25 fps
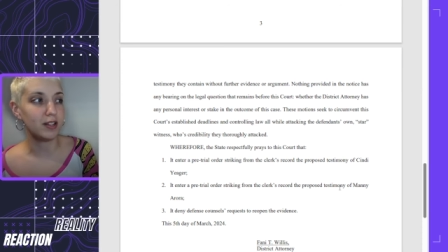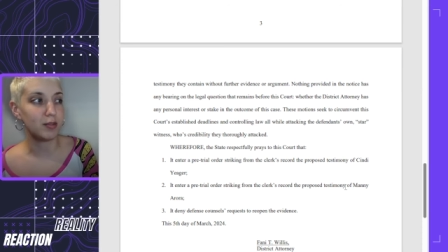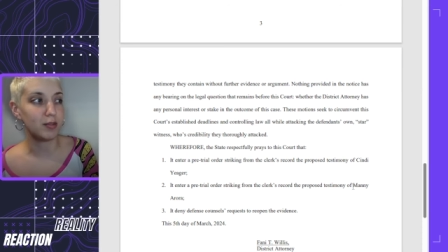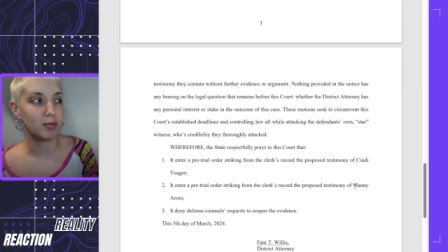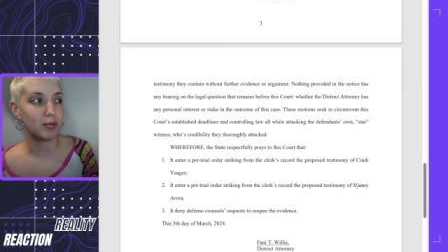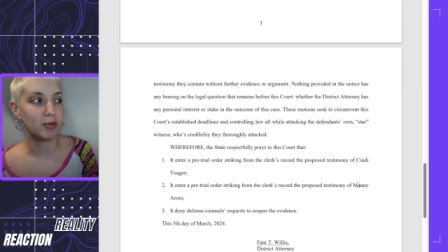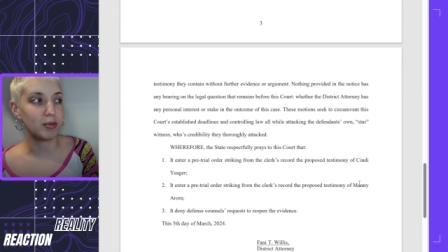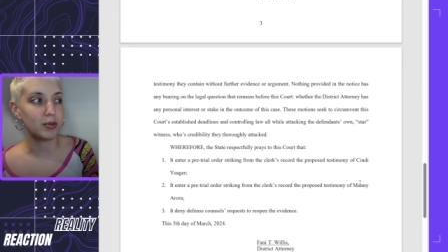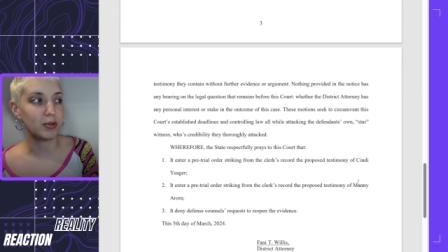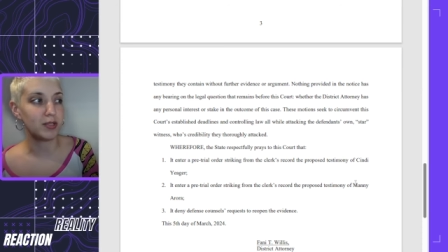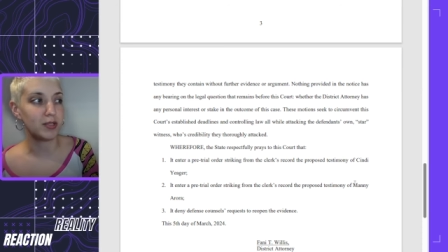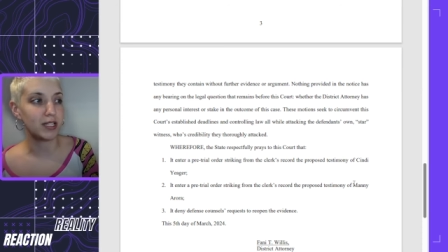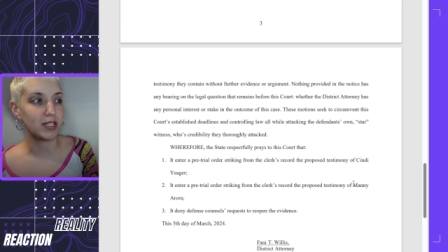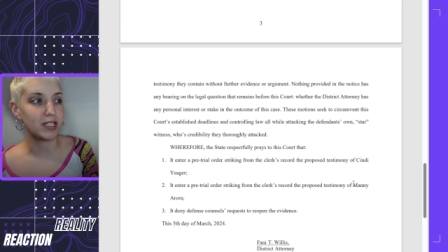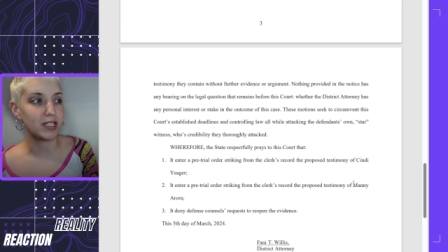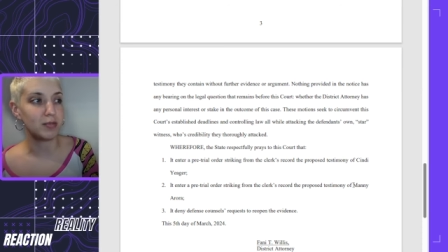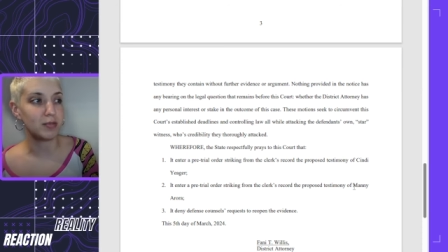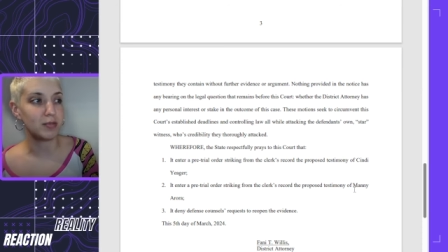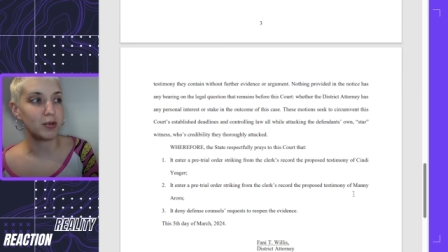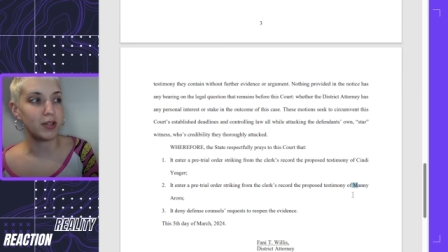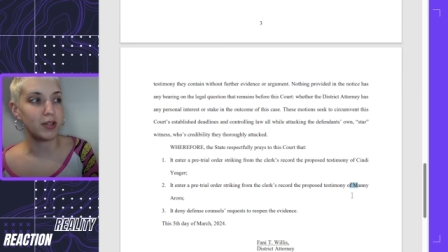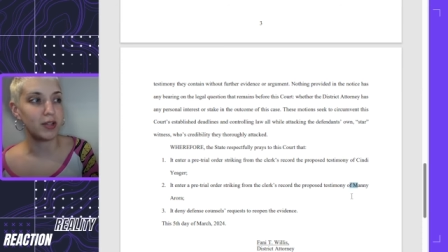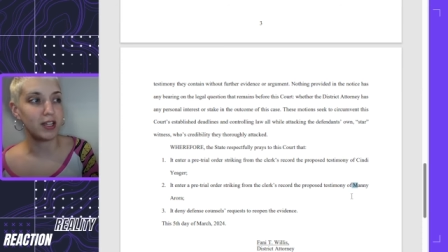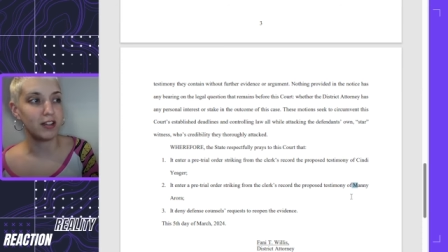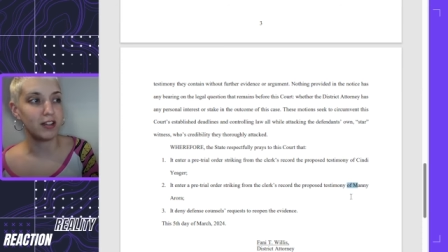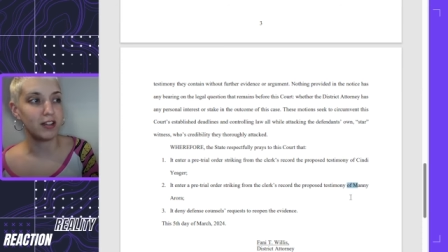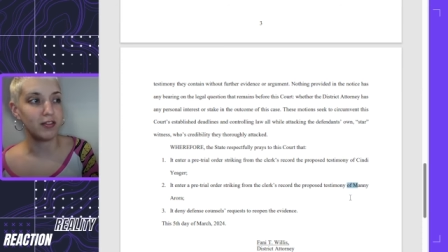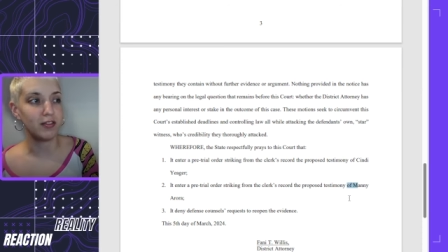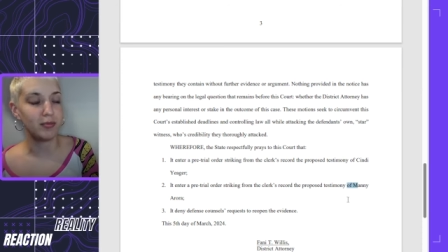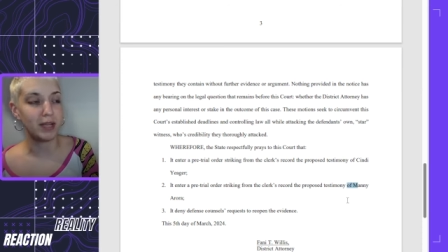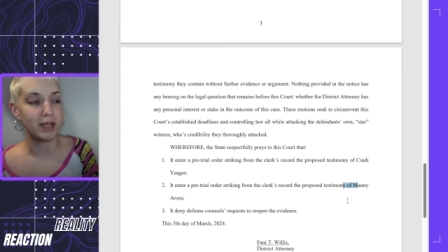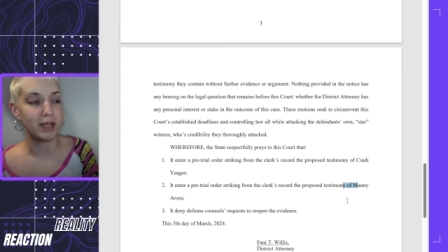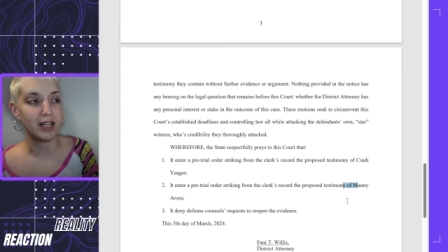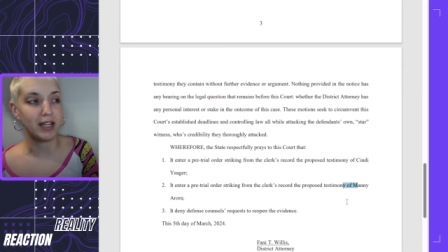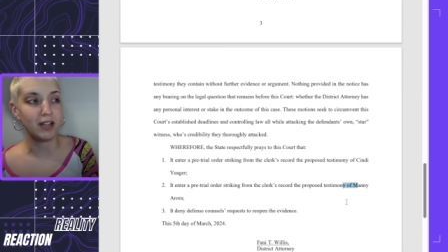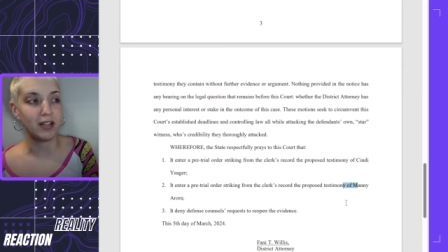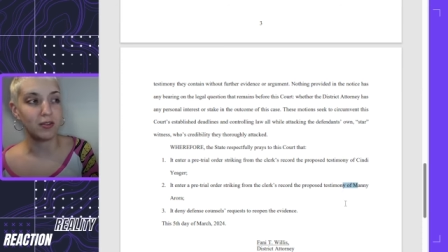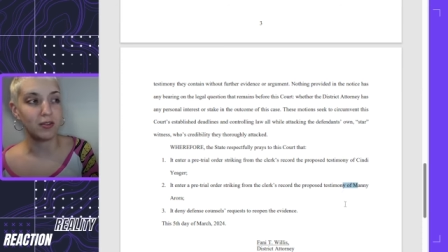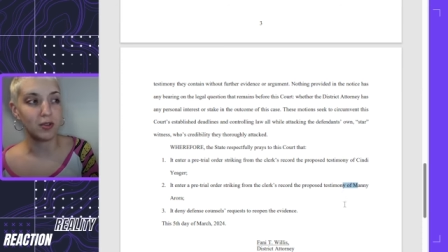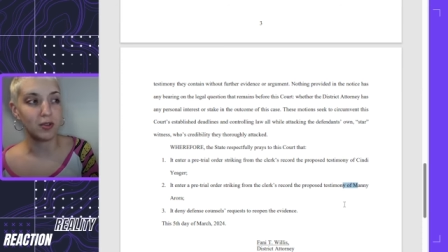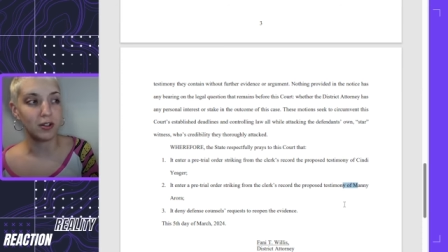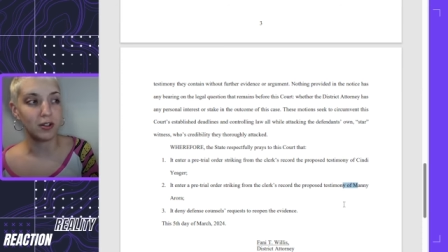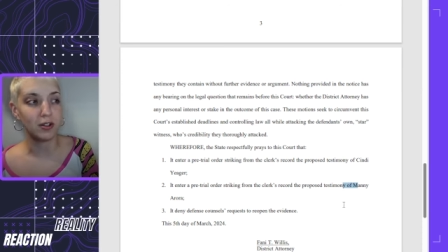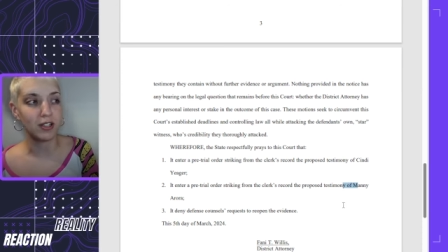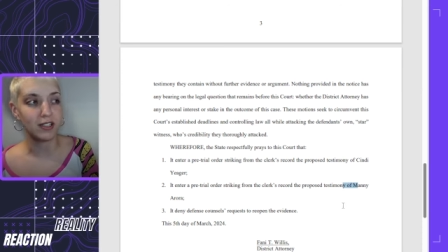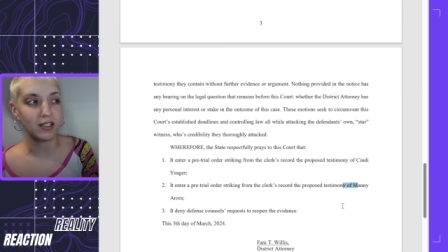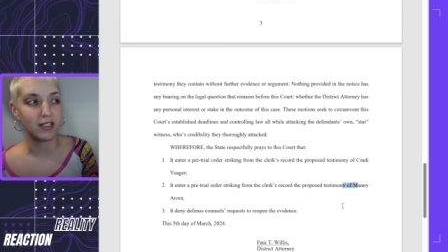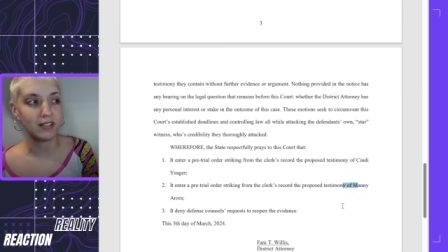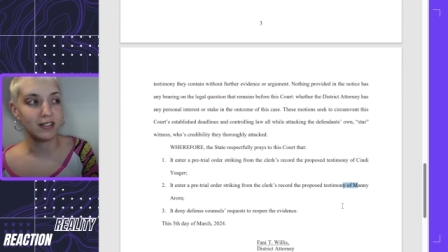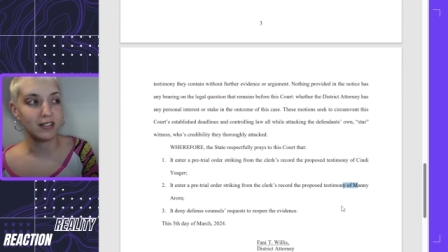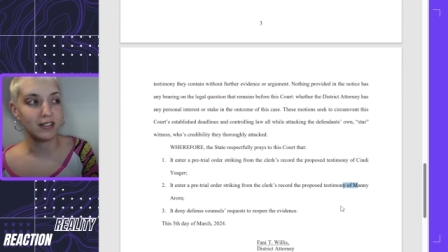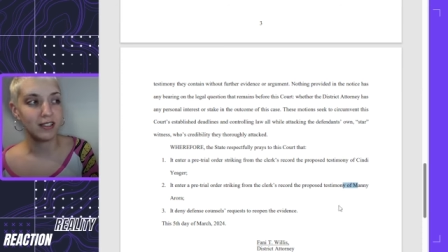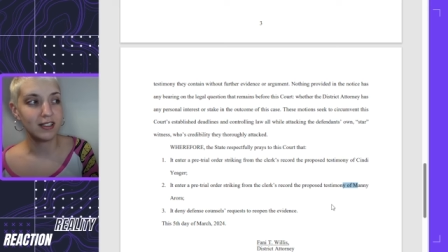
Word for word: the proposed testimony of Manny Arora.